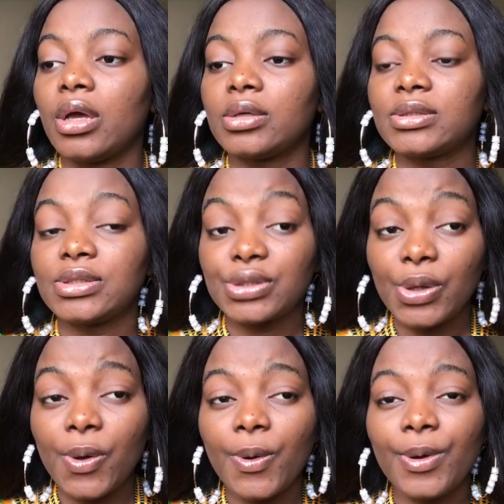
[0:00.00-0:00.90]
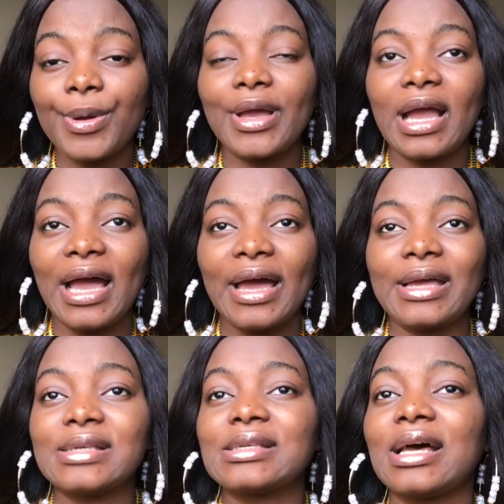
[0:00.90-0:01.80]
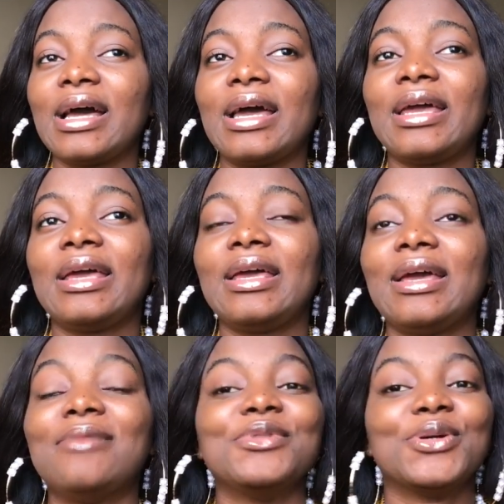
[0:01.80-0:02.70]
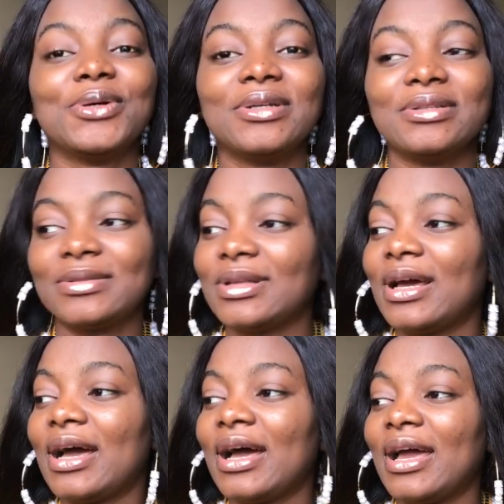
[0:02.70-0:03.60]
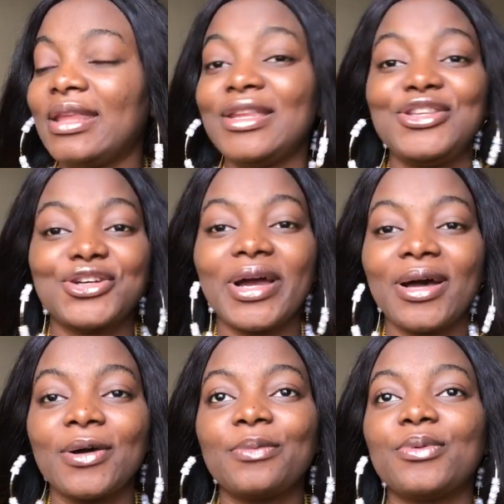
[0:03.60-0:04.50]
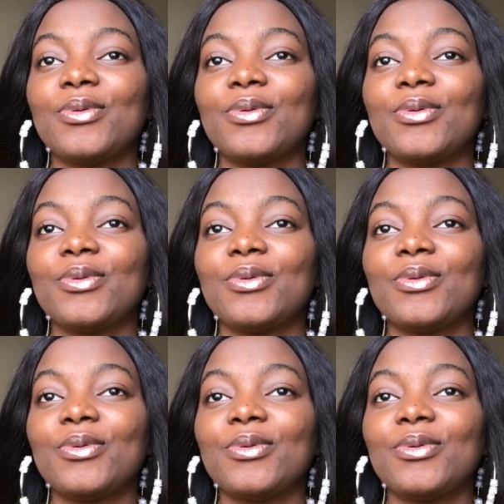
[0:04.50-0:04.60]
So guys, I am done. I need your help.